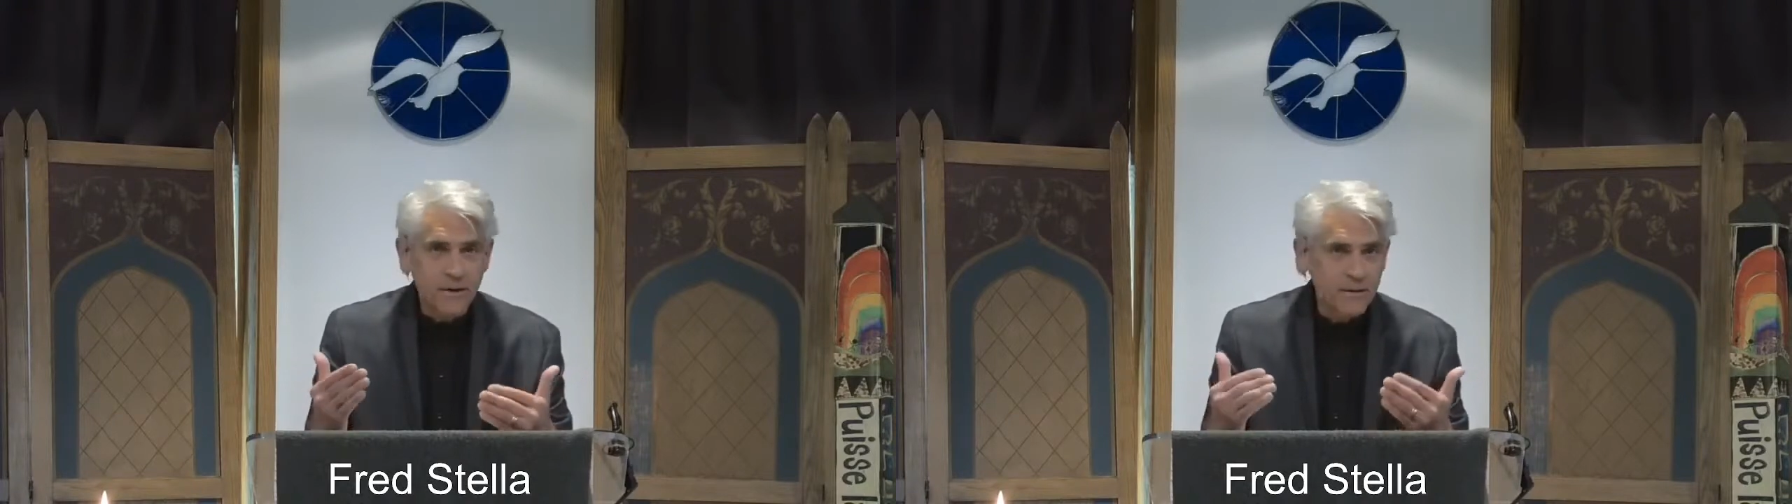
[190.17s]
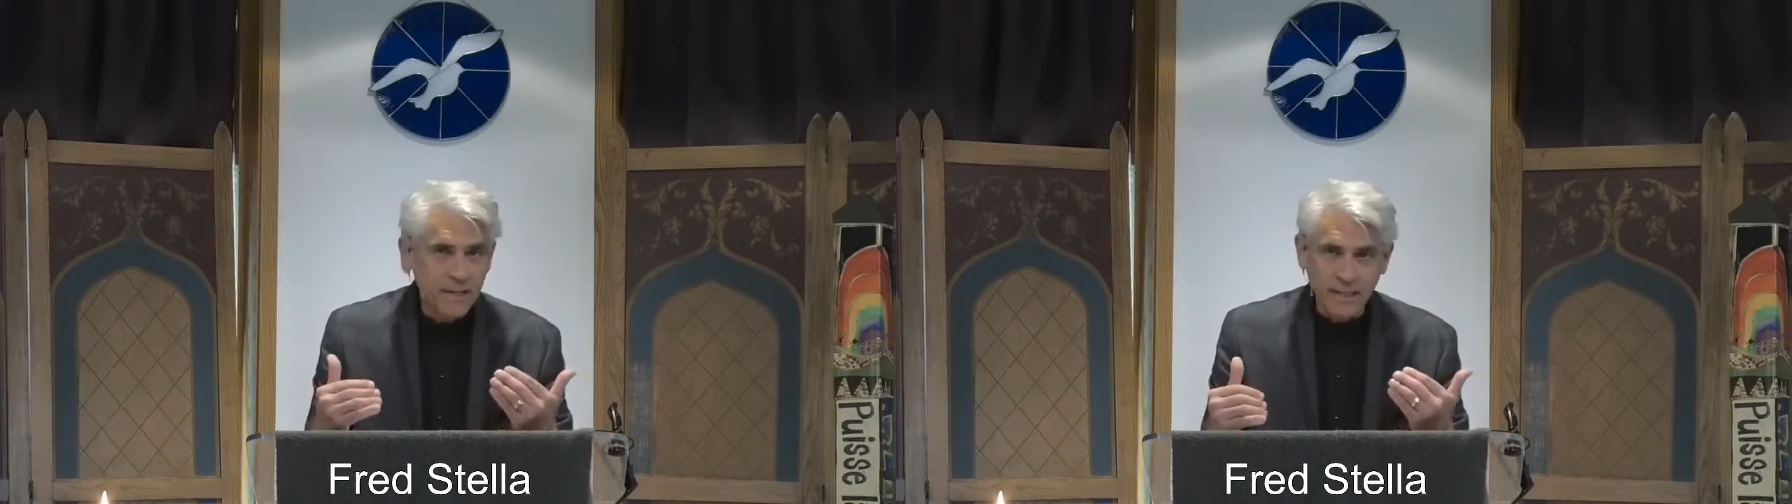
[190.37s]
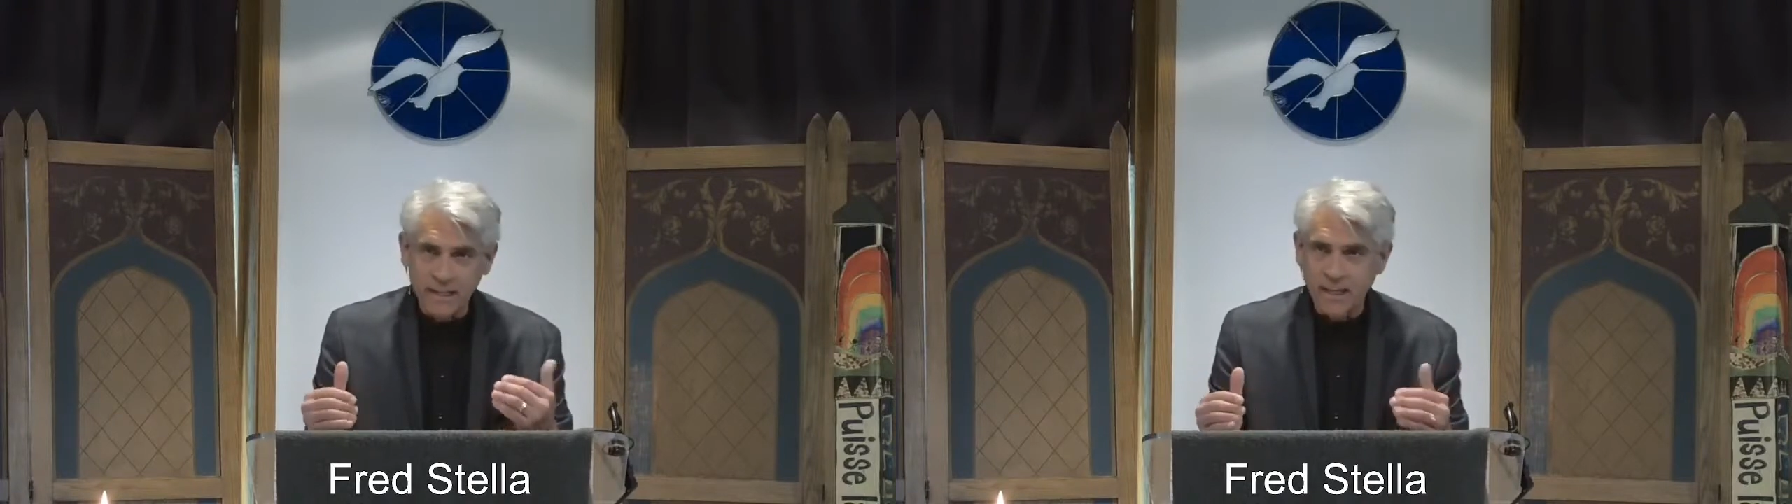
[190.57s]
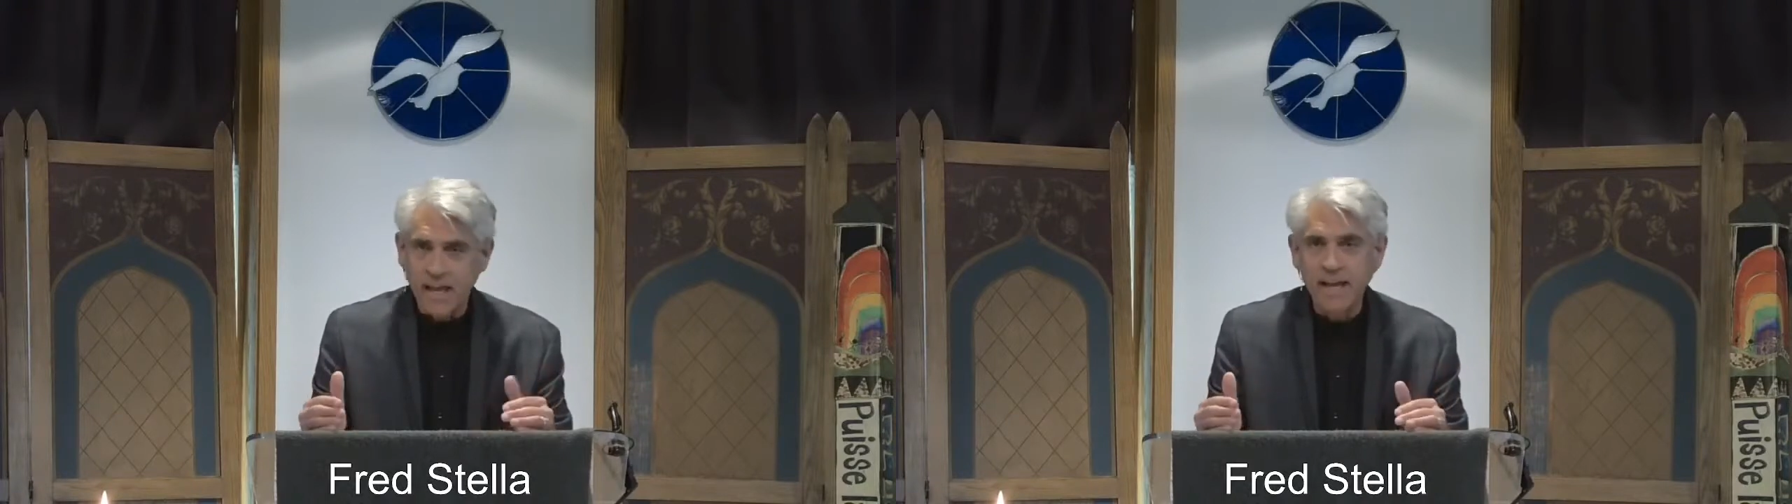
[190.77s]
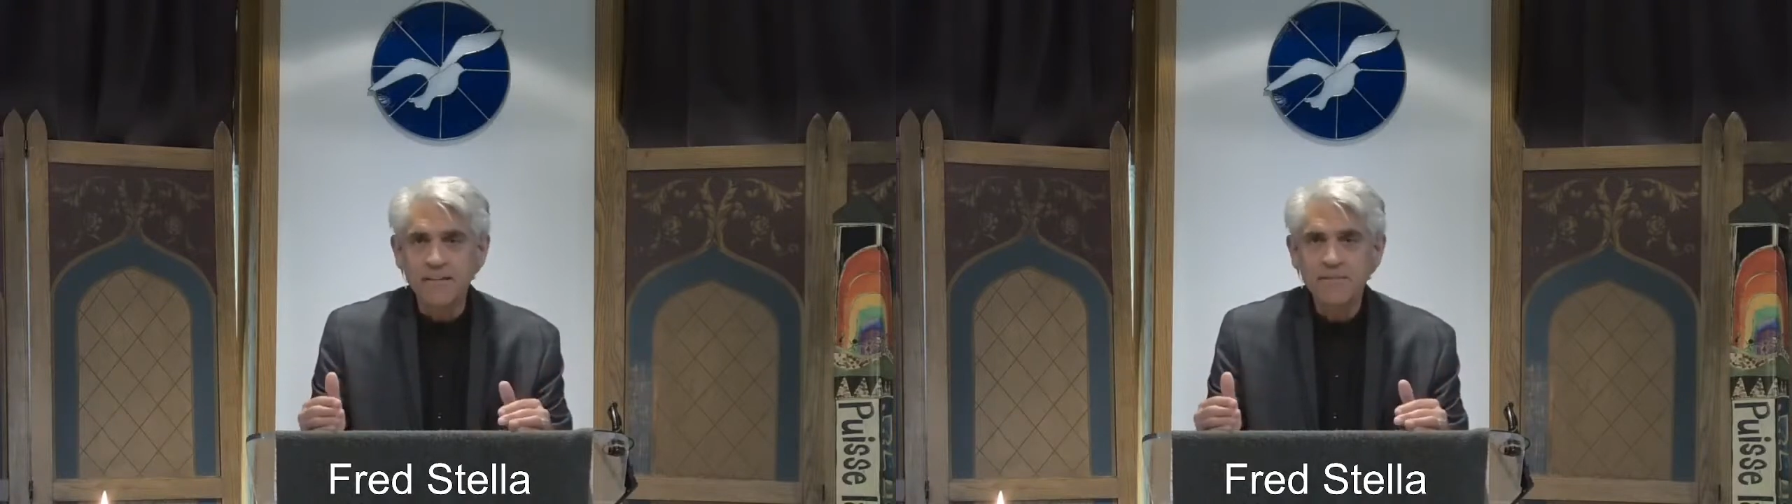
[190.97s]
in our
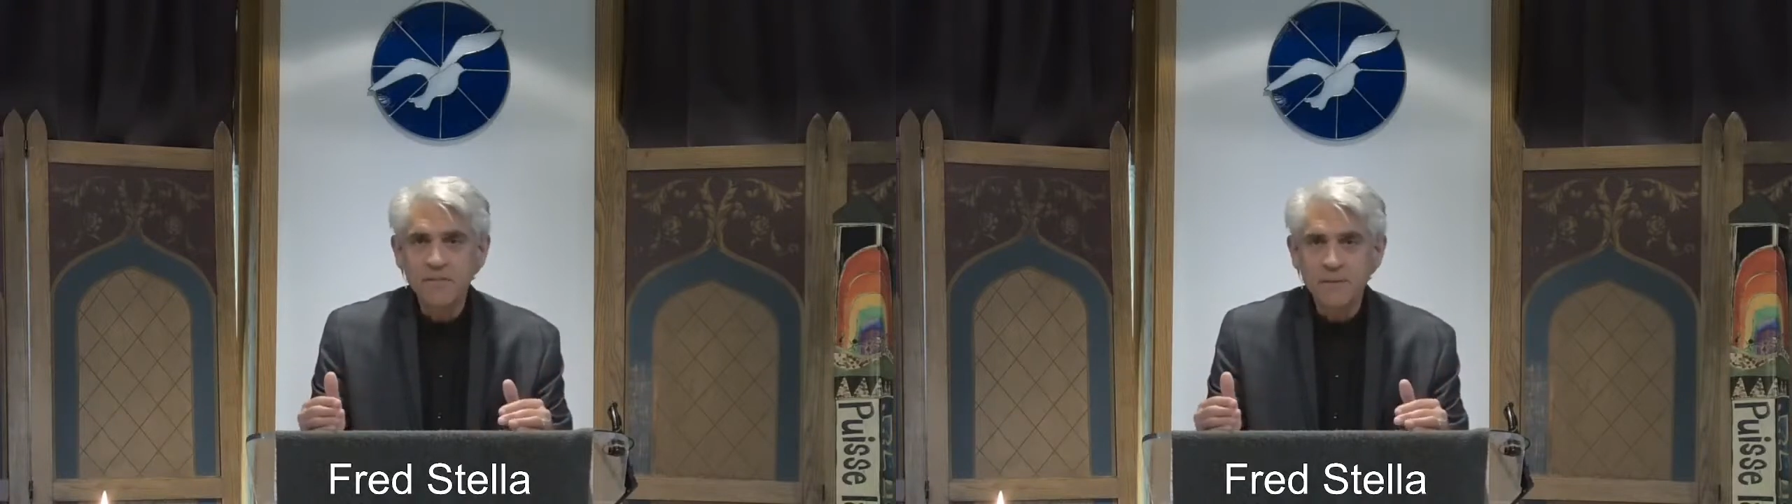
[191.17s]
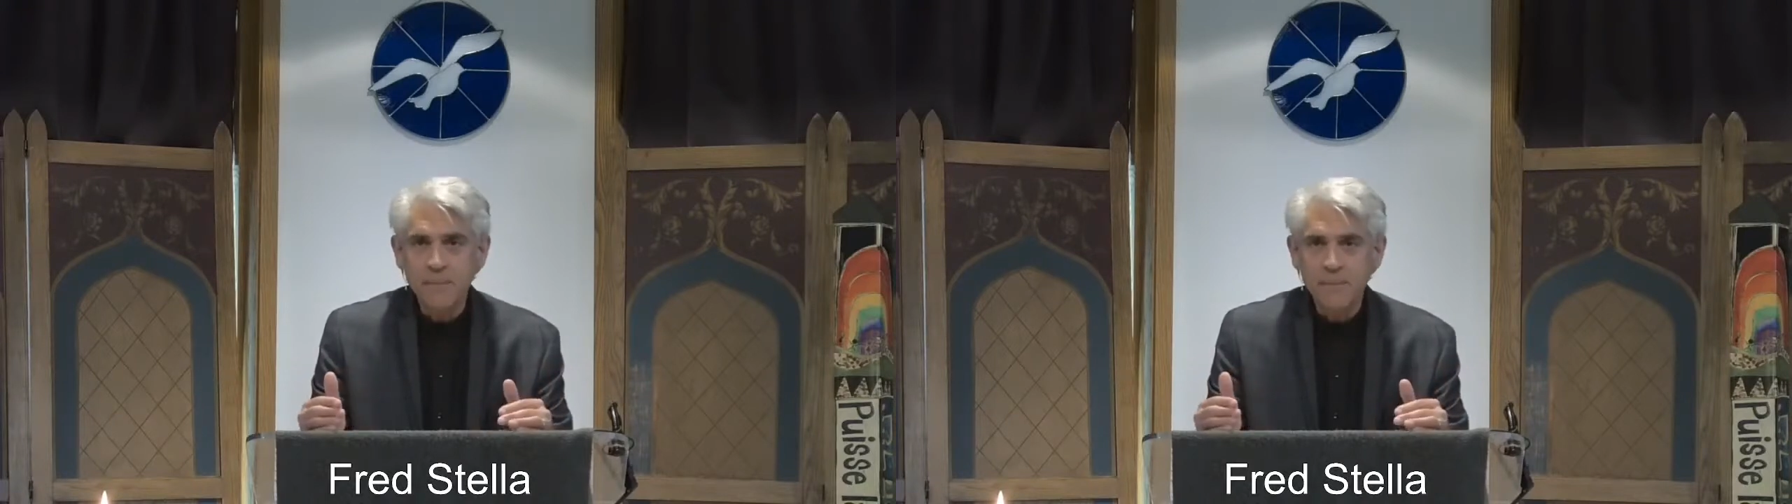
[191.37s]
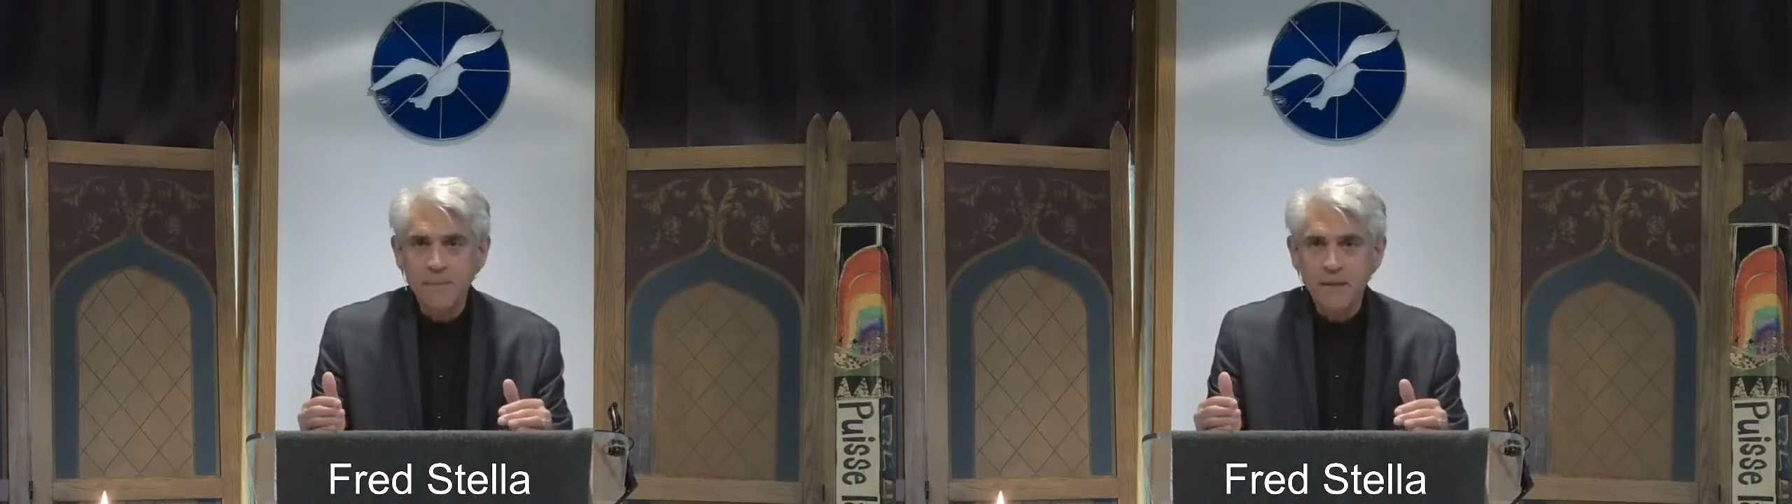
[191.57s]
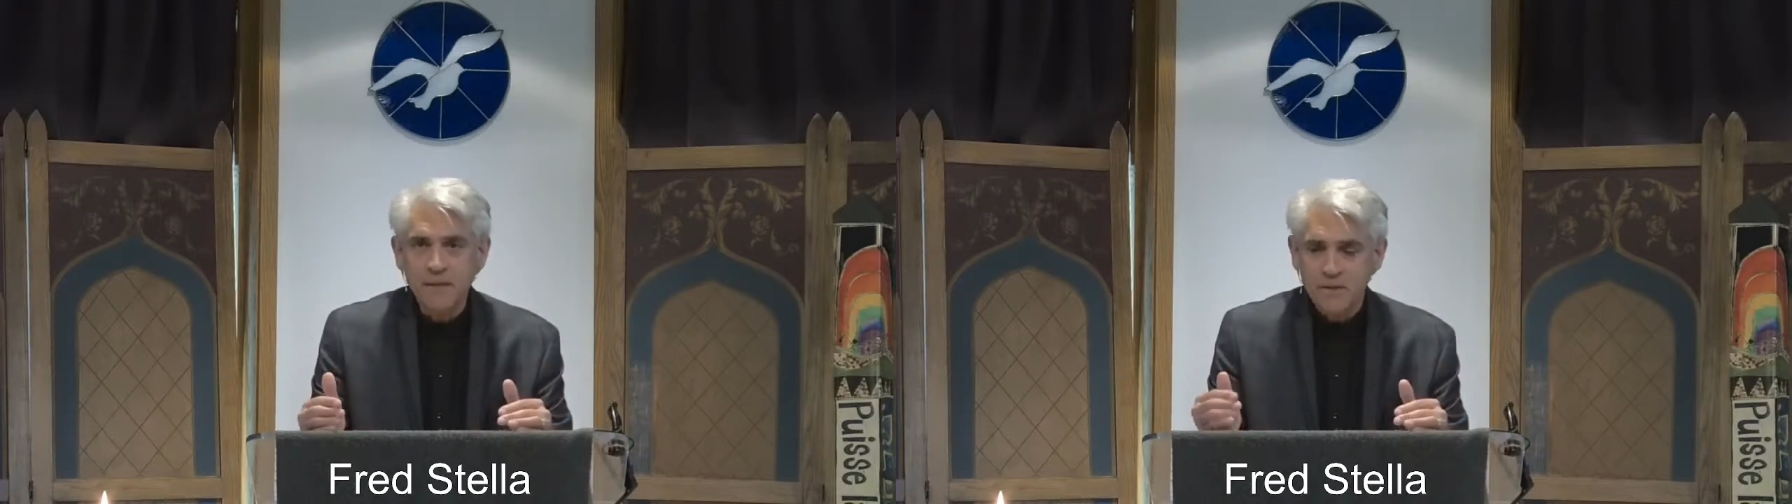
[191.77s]
daily lives.